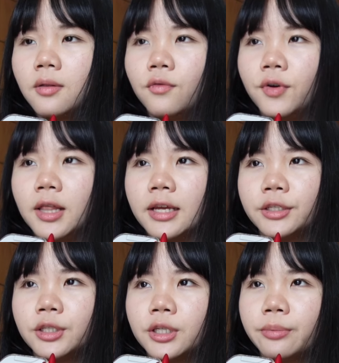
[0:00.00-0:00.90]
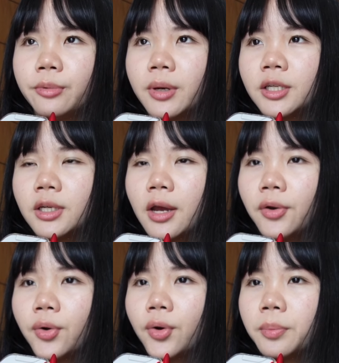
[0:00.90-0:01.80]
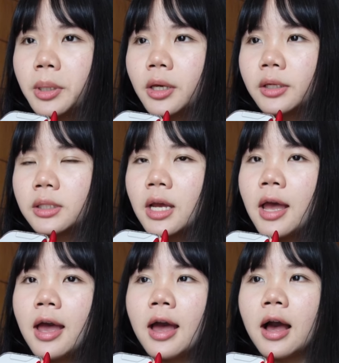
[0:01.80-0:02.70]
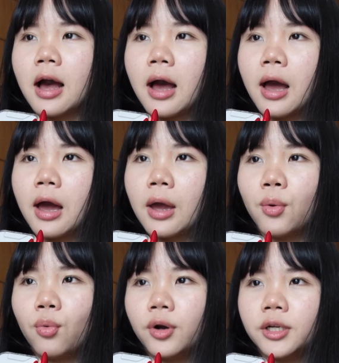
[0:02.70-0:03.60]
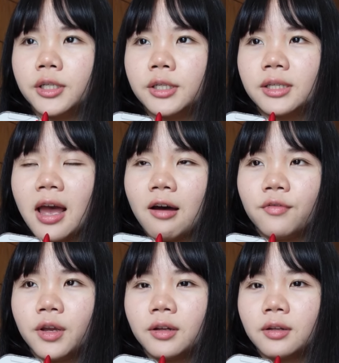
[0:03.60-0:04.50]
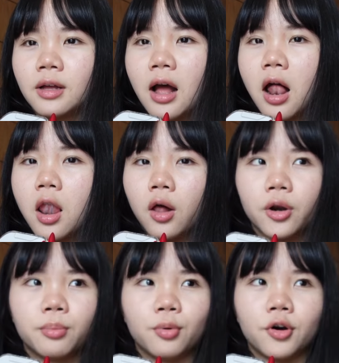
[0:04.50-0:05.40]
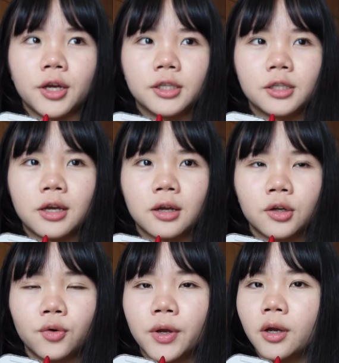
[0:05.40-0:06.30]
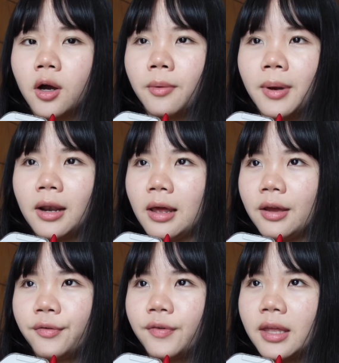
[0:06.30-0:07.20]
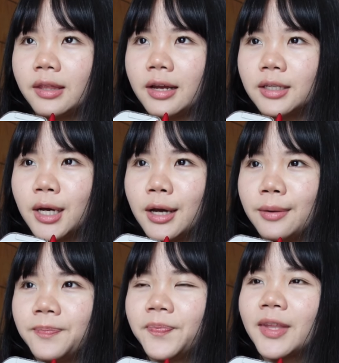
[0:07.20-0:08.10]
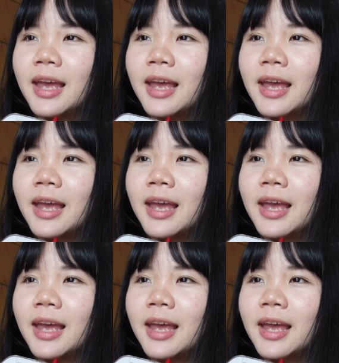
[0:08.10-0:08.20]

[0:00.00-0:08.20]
relationship in my childhood, because I was having a lot of boys going on my life at that time,